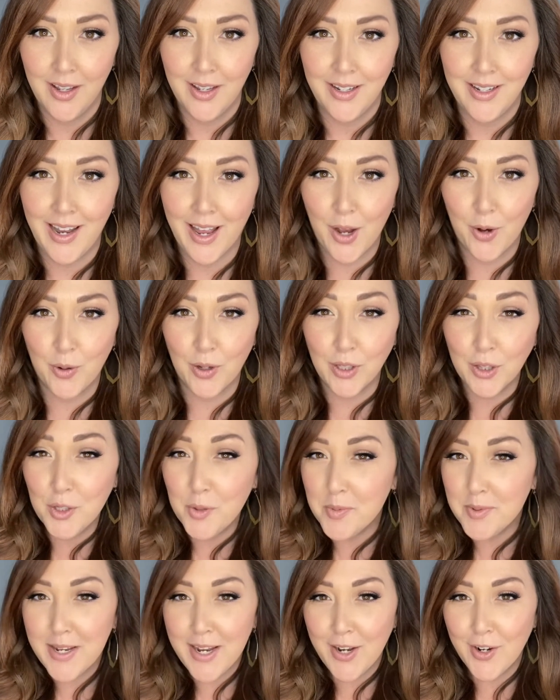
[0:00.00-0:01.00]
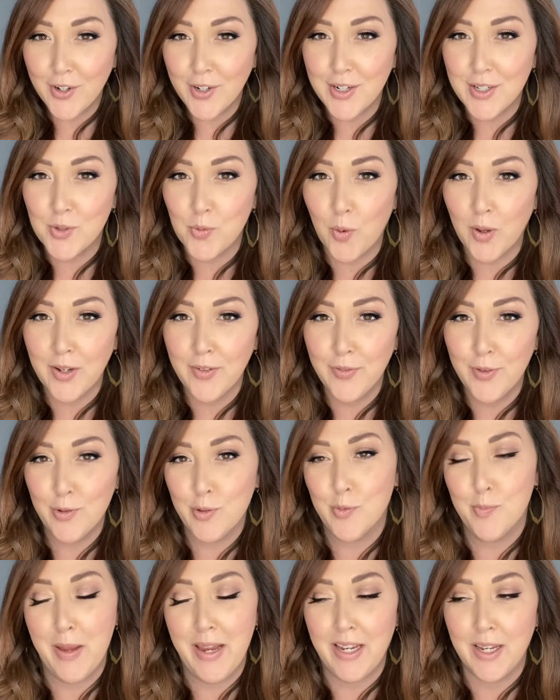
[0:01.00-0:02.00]
Now, Illuminator is one of those
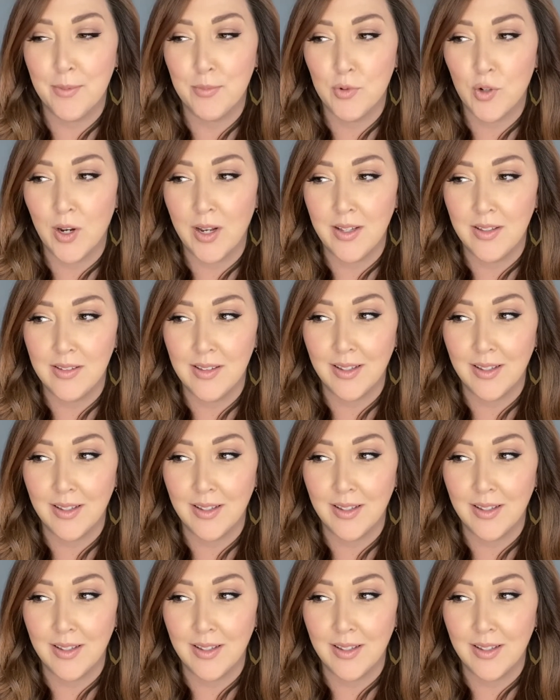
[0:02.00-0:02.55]
makeup trends